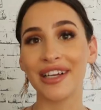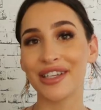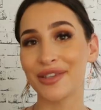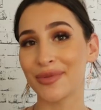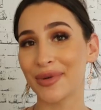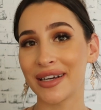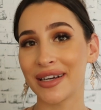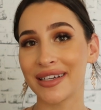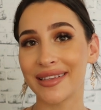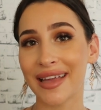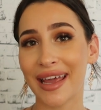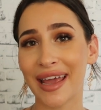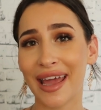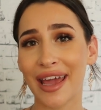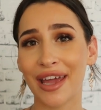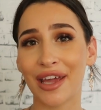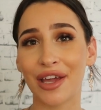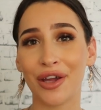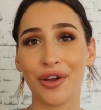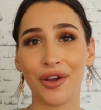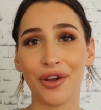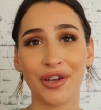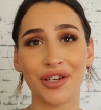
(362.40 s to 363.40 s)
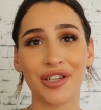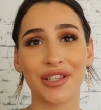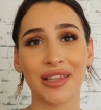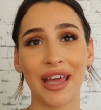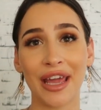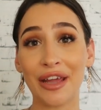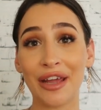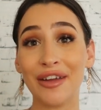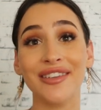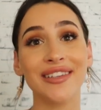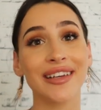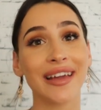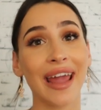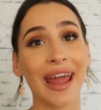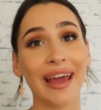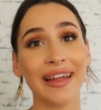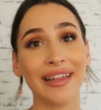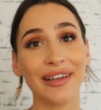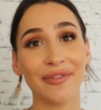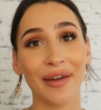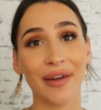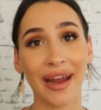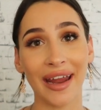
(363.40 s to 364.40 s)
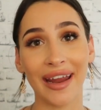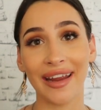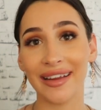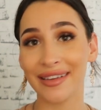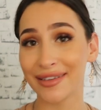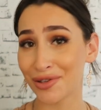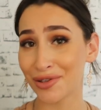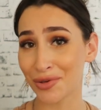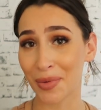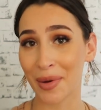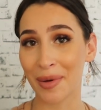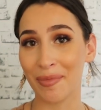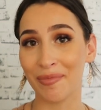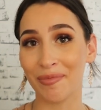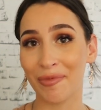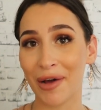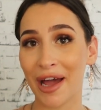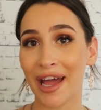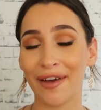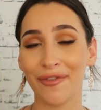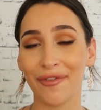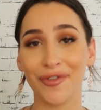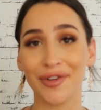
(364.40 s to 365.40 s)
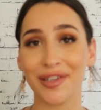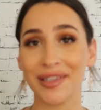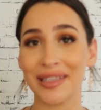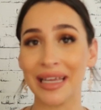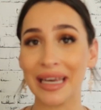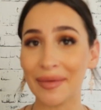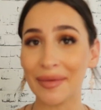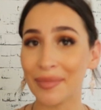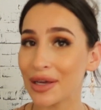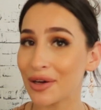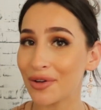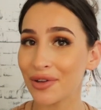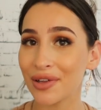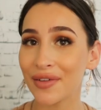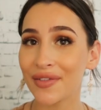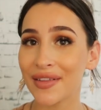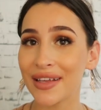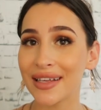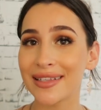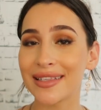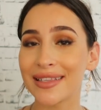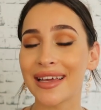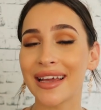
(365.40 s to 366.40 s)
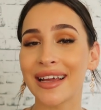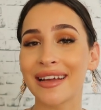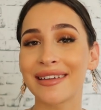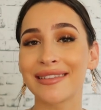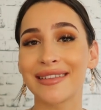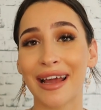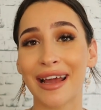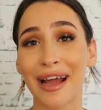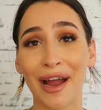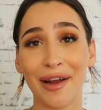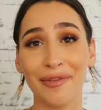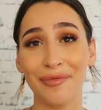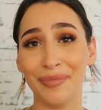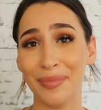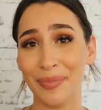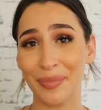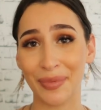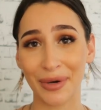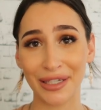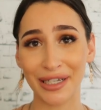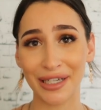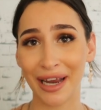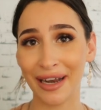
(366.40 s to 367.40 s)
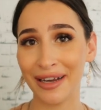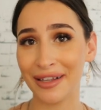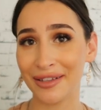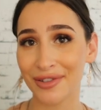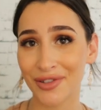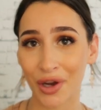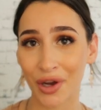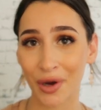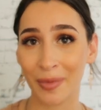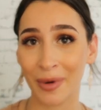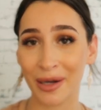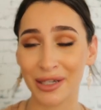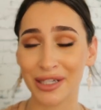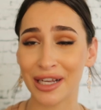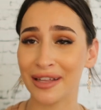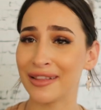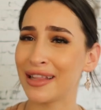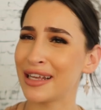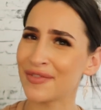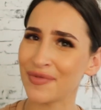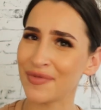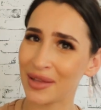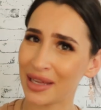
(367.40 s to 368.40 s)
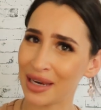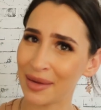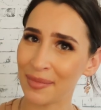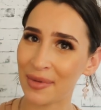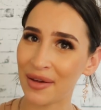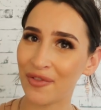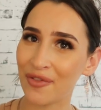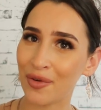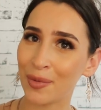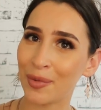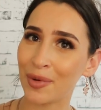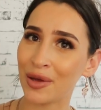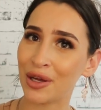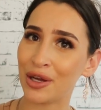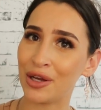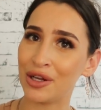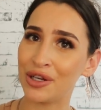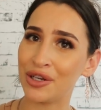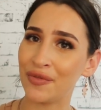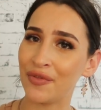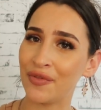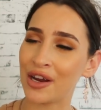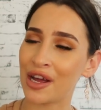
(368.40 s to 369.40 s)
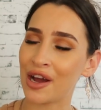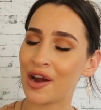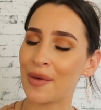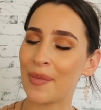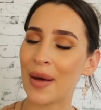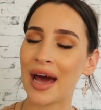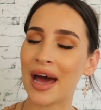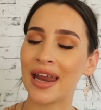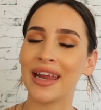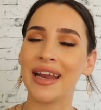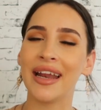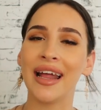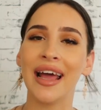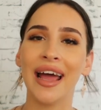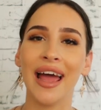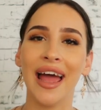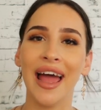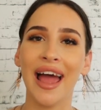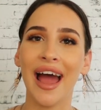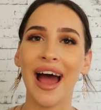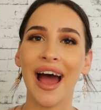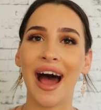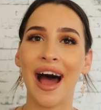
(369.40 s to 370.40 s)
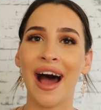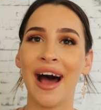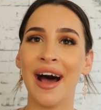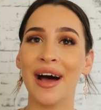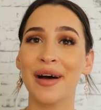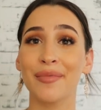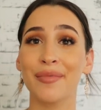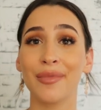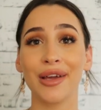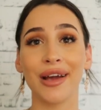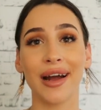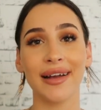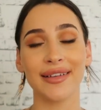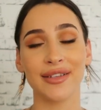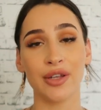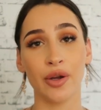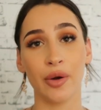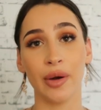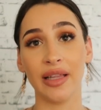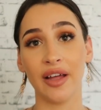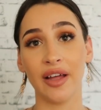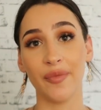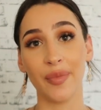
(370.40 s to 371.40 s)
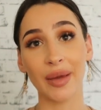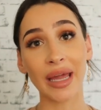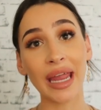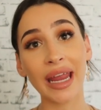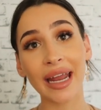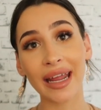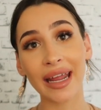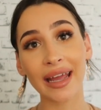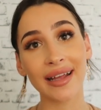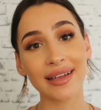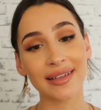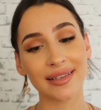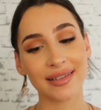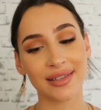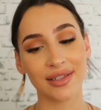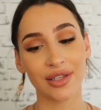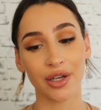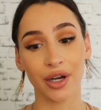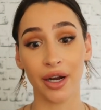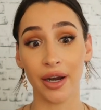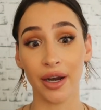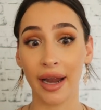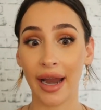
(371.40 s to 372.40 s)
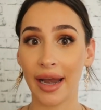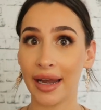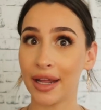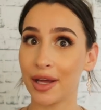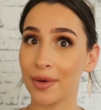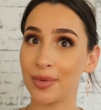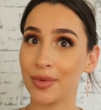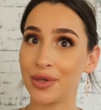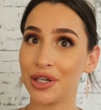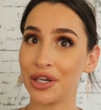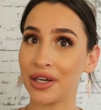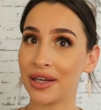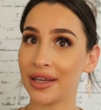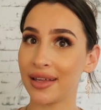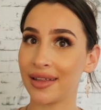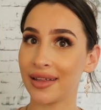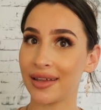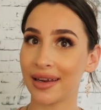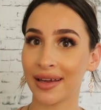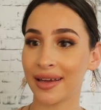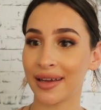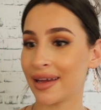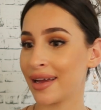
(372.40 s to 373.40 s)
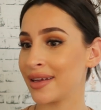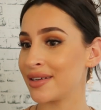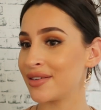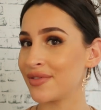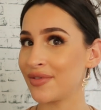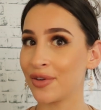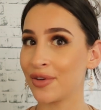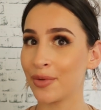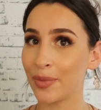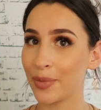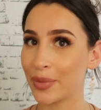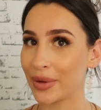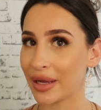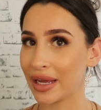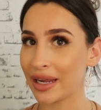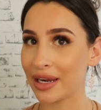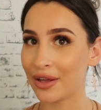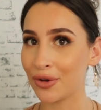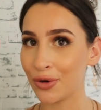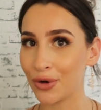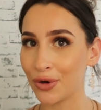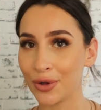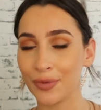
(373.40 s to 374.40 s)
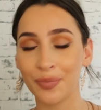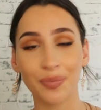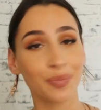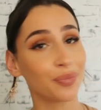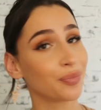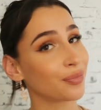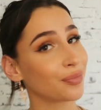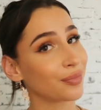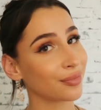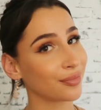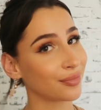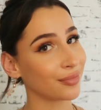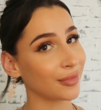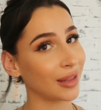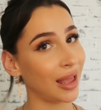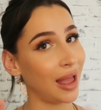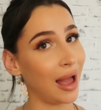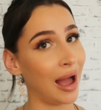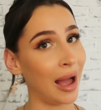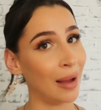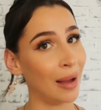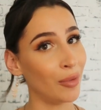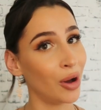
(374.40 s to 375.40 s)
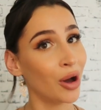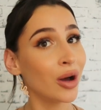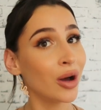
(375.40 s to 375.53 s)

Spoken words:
I just want to say a huge thank you to Cali Rae Swimwear for sending me all of these things. Like, I appreciate it so much. And thanks for letting me film a YouTube video about it. You guys know I love bikinis, so any opportunity that I can get to film a bikini haul, I'm